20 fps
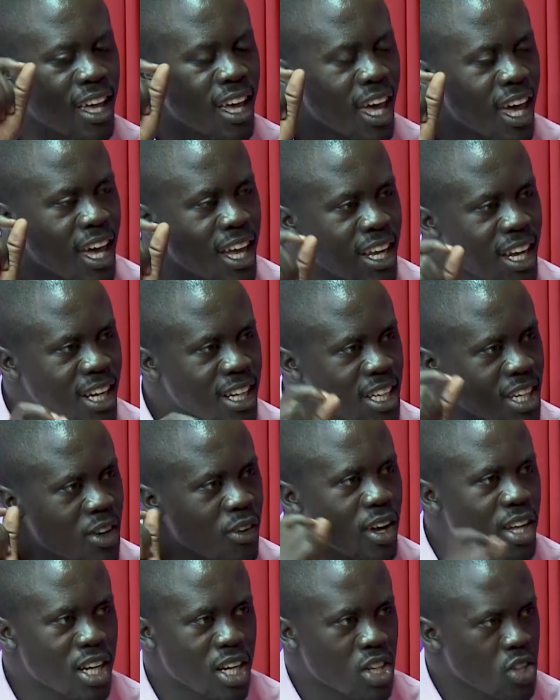electrical
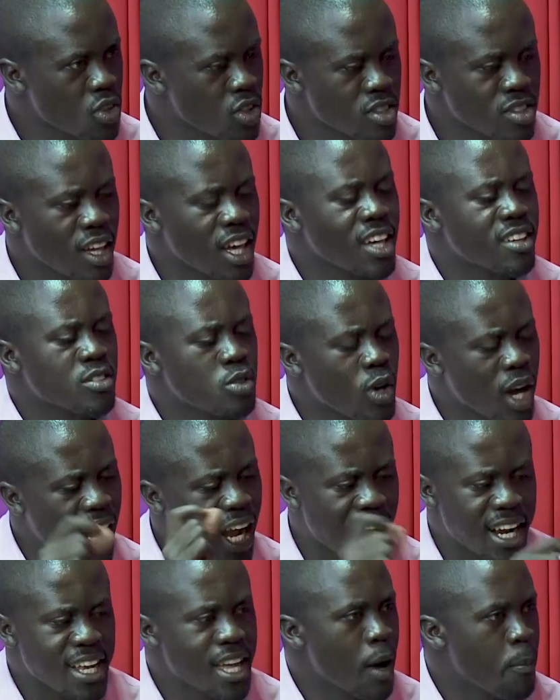and electronics as your
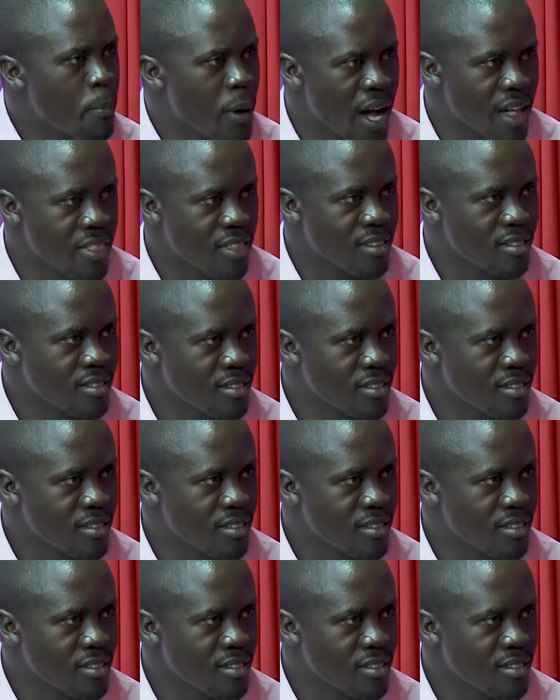career path,